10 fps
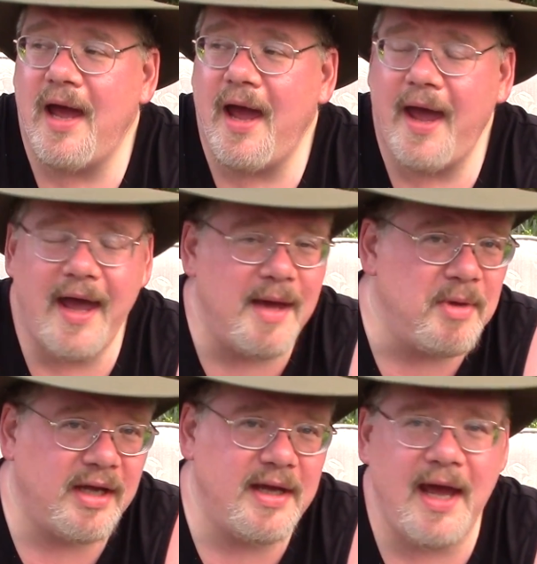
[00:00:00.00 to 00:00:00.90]

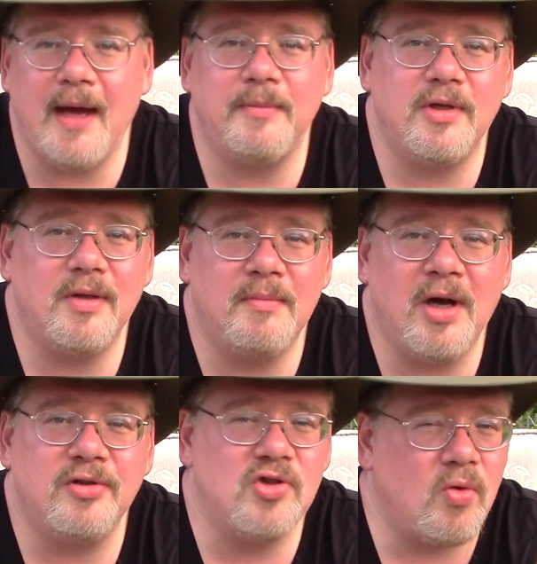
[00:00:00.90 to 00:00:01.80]
hammock camped
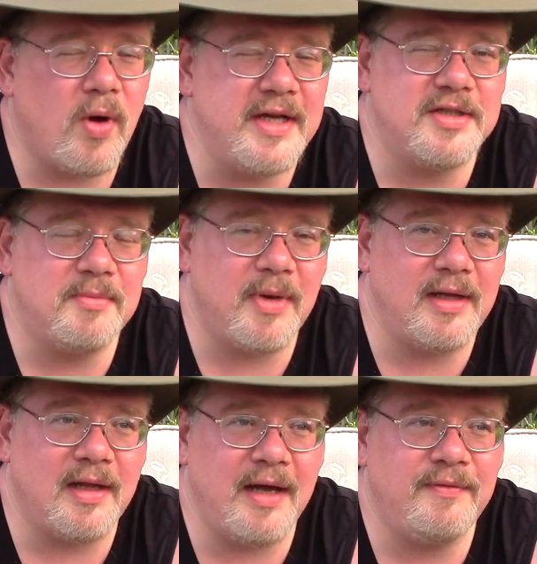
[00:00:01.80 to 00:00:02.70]
about twice in my
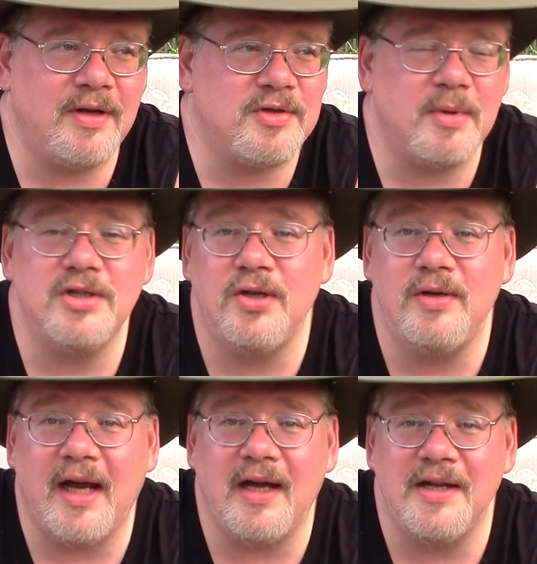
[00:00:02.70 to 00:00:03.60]
life, and it was about 2
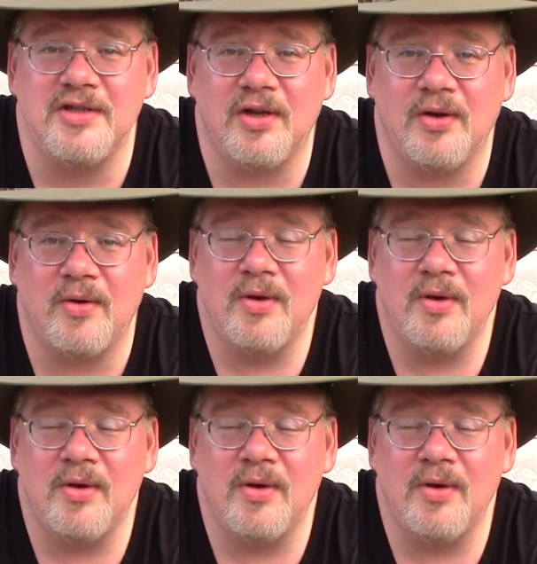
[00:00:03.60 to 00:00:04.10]
decades ago,